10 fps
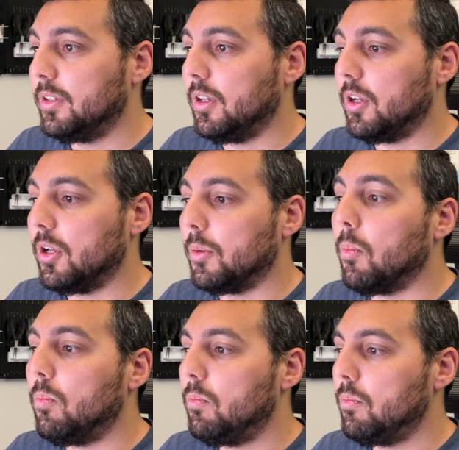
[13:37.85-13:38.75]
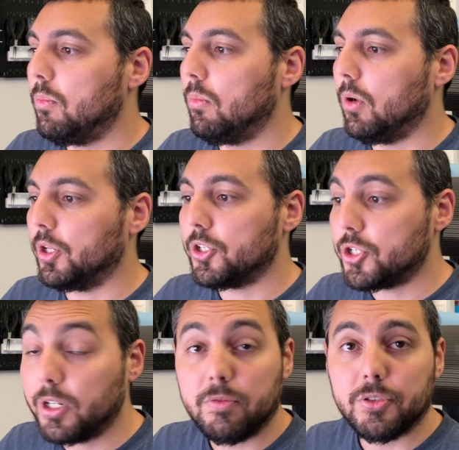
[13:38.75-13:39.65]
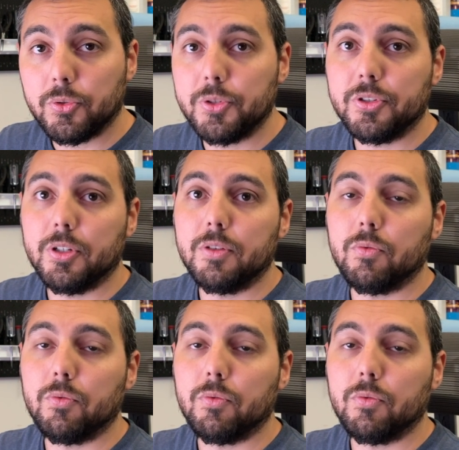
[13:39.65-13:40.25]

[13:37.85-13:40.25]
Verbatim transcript: Um, A good shelf is always good